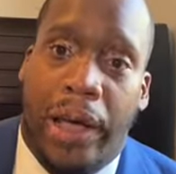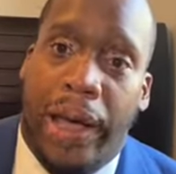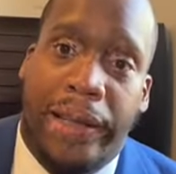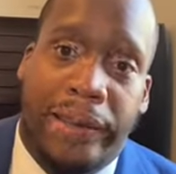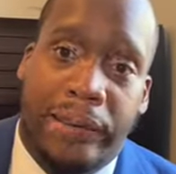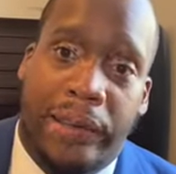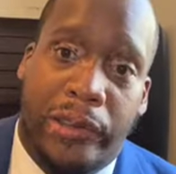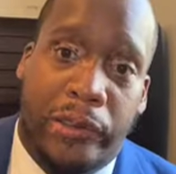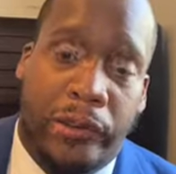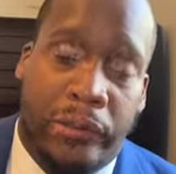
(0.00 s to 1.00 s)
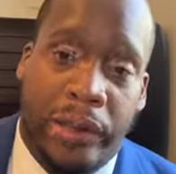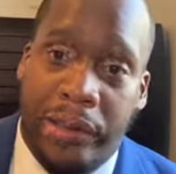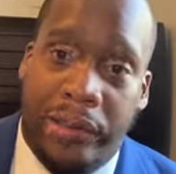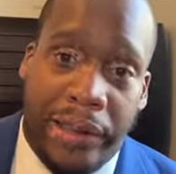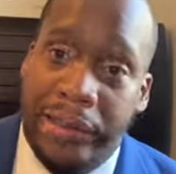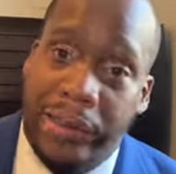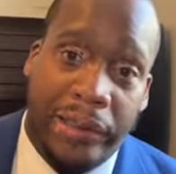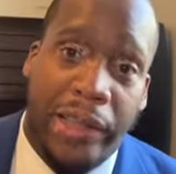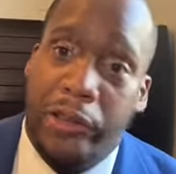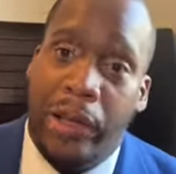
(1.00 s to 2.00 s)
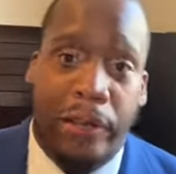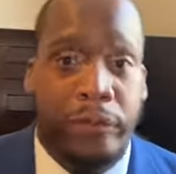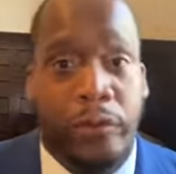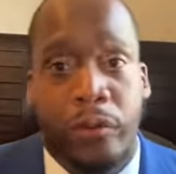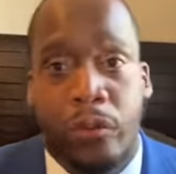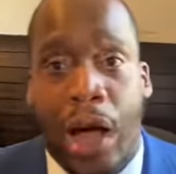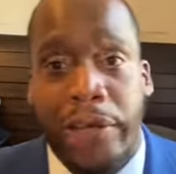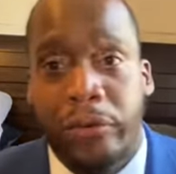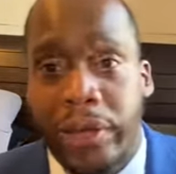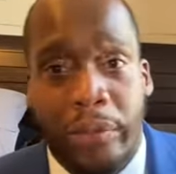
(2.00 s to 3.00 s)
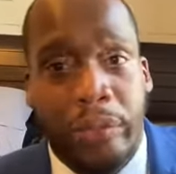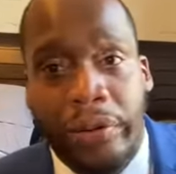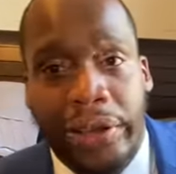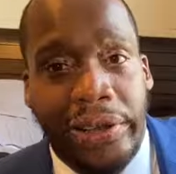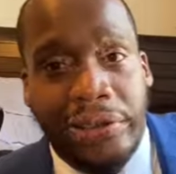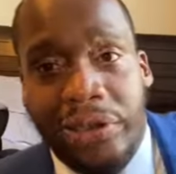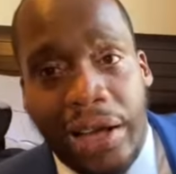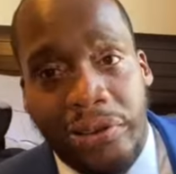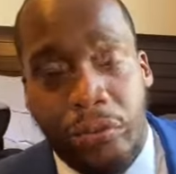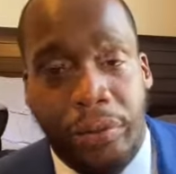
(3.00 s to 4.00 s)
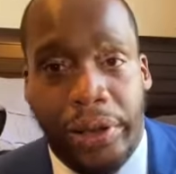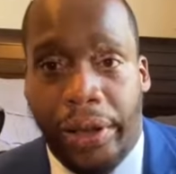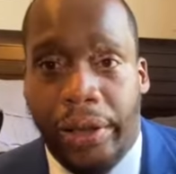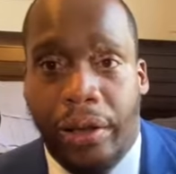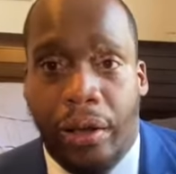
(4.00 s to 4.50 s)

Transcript: And listen, these are the things you have to do. How you think millionaires got to where they